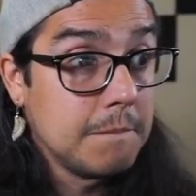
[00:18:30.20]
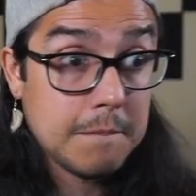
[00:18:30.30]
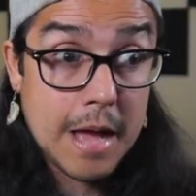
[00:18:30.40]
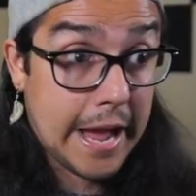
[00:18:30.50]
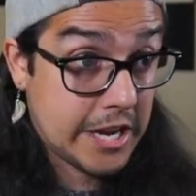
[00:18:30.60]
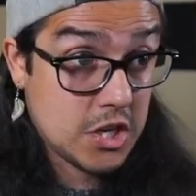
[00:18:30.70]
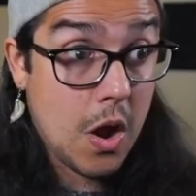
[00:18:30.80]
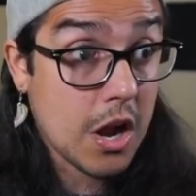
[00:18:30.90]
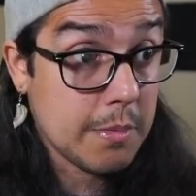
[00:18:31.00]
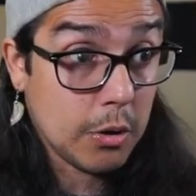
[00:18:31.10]
I can
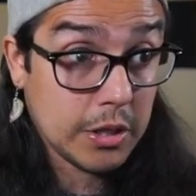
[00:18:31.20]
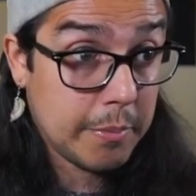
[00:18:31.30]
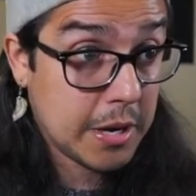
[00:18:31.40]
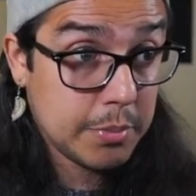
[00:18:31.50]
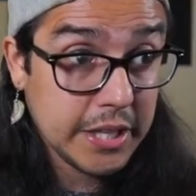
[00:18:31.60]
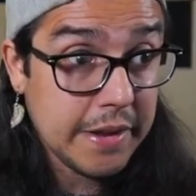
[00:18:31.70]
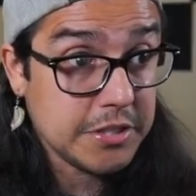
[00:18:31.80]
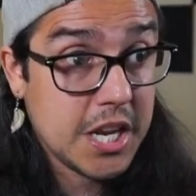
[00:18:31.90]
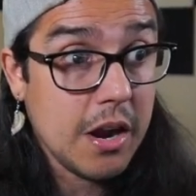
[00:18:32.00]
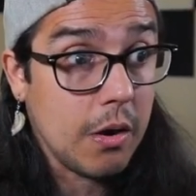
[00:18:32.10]
talk about limiting beliefs
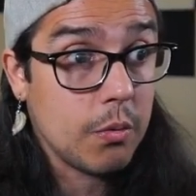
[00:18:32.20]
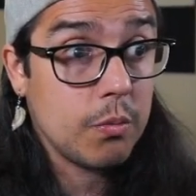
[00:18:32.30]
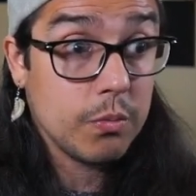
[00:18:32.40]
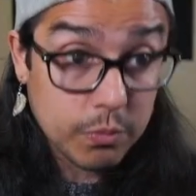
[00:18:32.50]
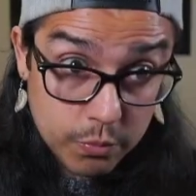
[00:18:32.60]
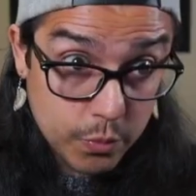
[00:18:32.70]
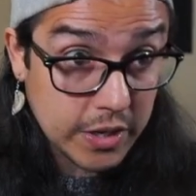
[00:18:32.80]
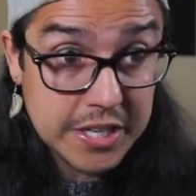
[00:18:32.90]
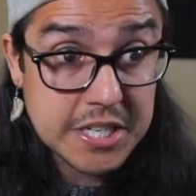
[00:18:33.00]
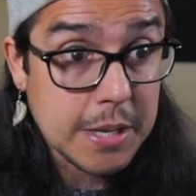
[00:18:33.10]
here
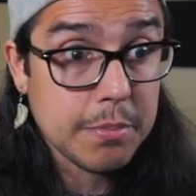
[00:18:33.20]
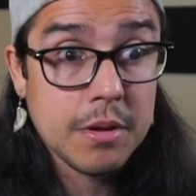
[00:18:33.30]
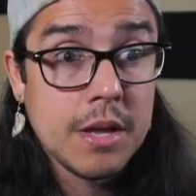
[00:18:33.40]
really deep.